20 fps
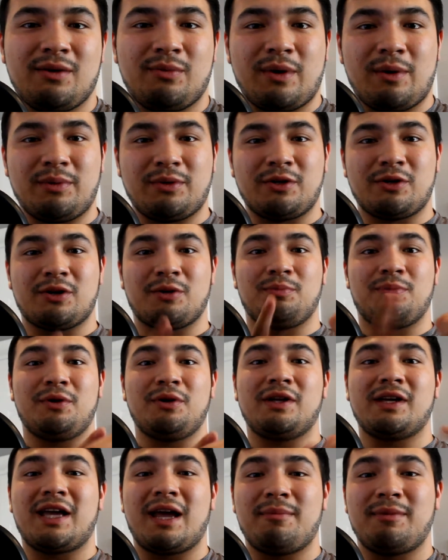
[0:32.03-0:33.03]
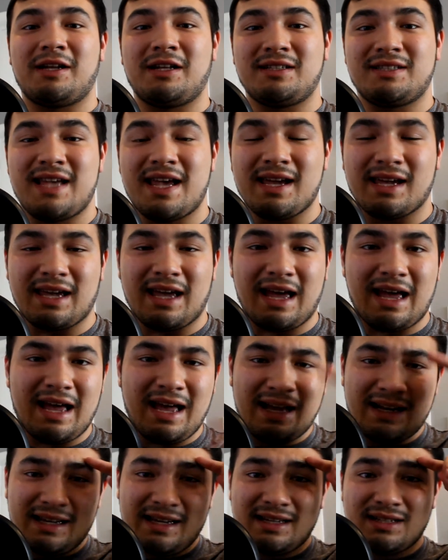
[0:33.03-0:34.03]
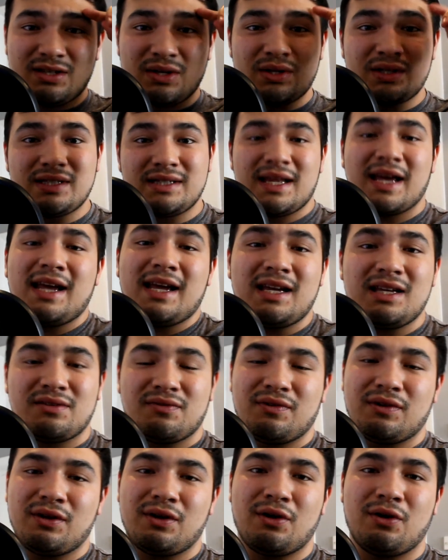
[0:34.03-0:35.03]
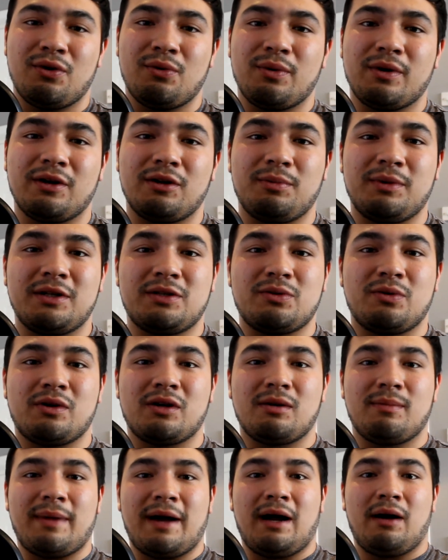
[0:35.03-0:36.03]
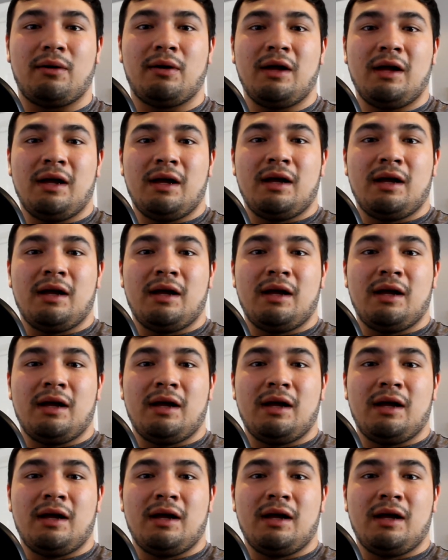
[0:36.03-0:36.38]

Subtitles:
where we do computing, gaming, and tech. And in today's video, we're going to be talking about